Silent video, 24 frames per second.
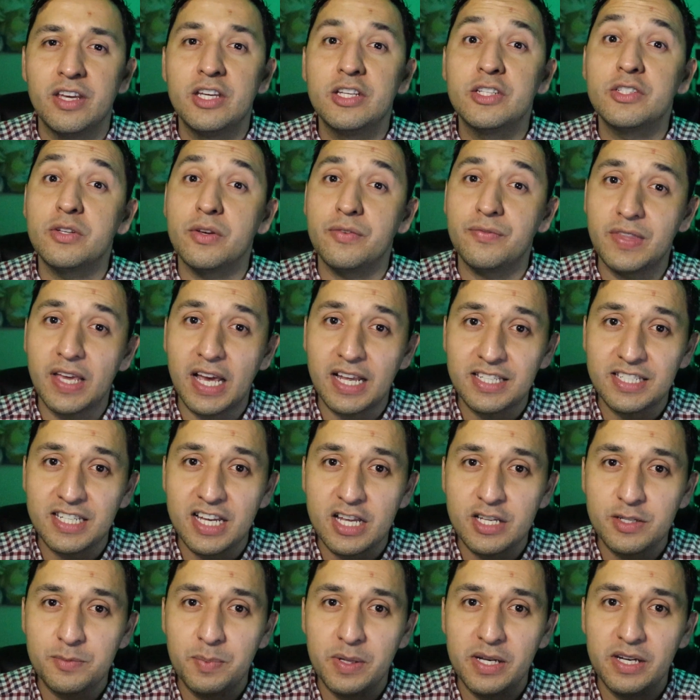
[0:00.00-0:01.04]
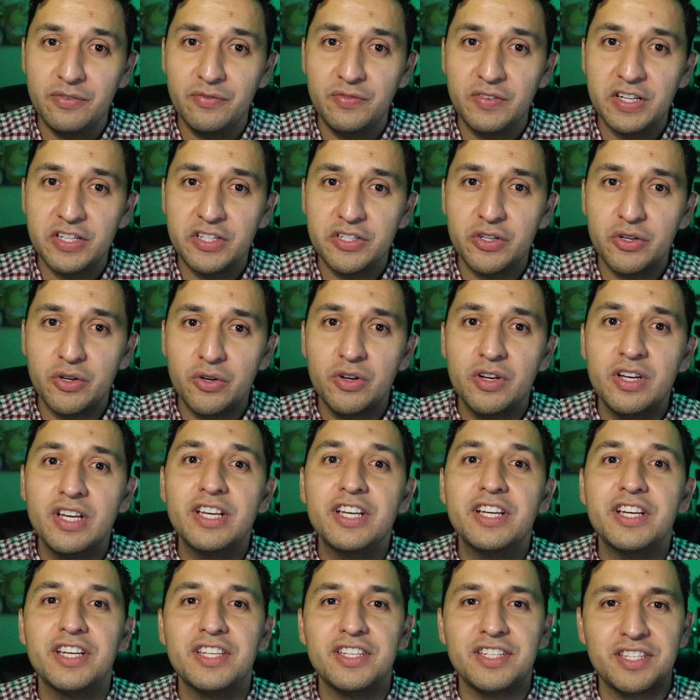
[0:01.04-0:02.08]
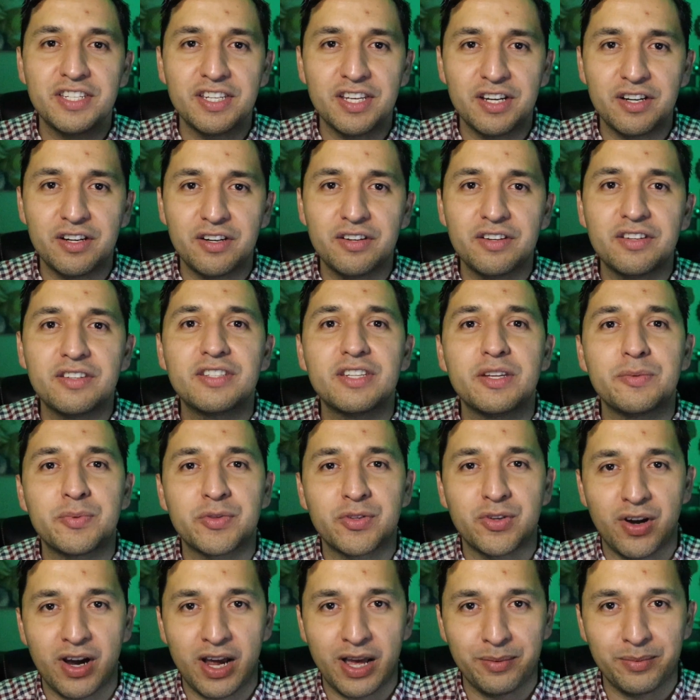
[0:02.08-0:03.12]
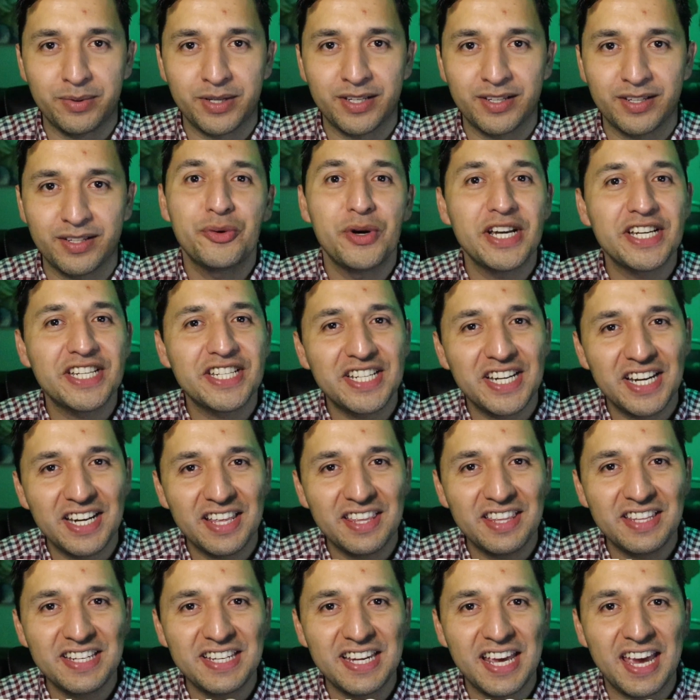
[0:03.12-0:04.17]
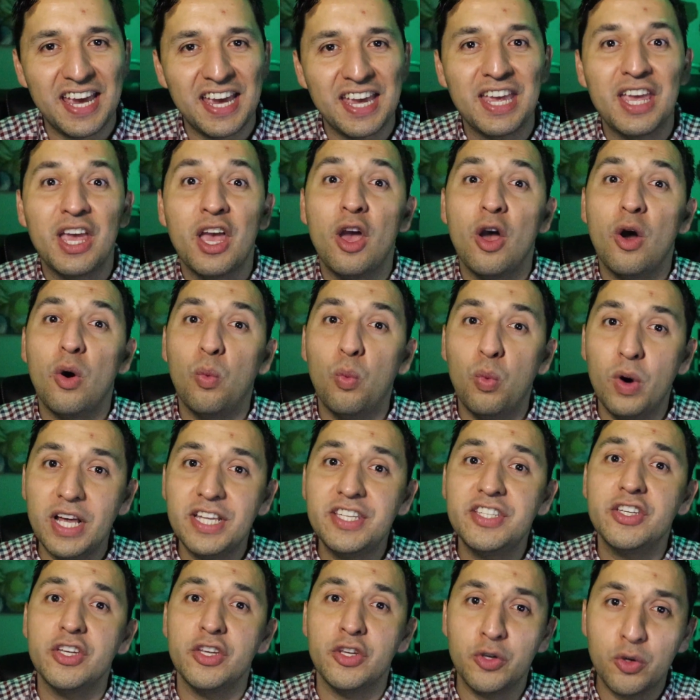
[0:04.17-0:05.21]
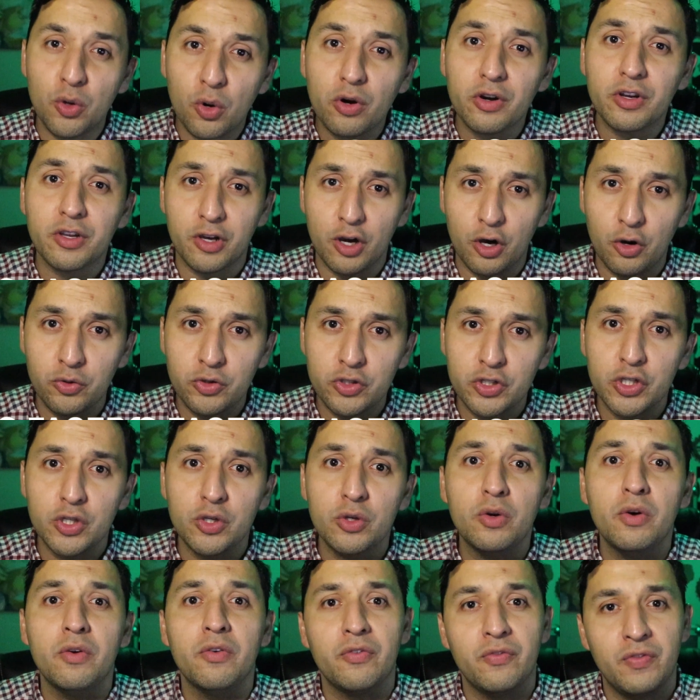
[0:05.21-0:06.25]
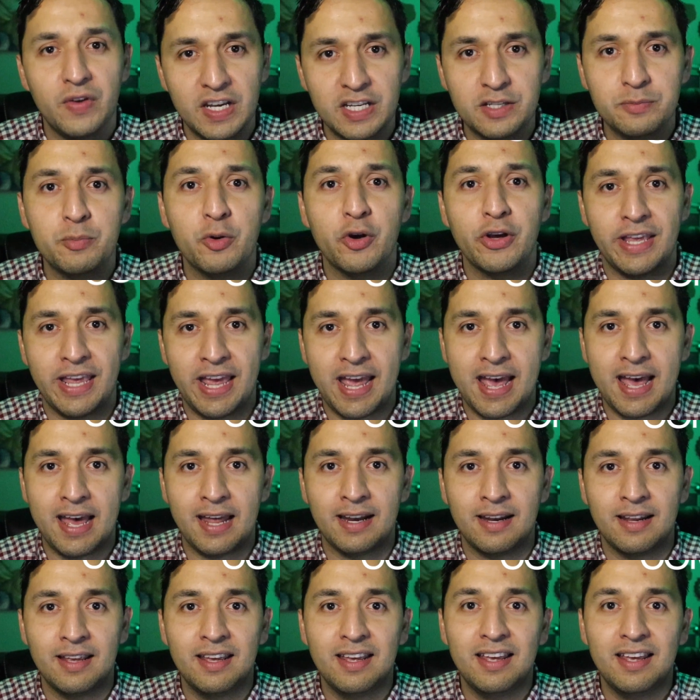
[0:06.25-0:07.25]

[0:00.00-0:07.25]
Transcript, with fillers: So if that sounds beneficial, consider subscribing. Question of the day, what's your go-to Facebook ad?